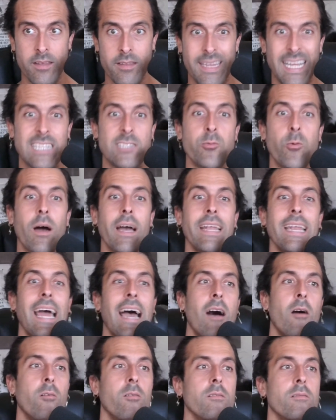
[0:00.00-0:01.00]
That's why
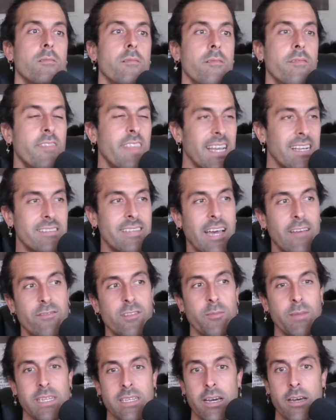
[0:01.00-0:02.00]
now things have
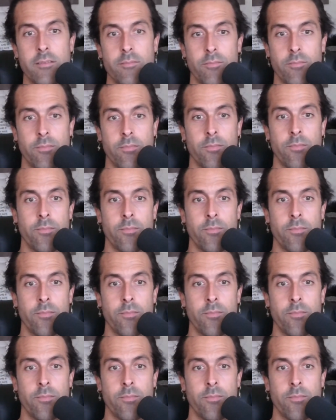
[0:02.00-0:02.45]
to be done.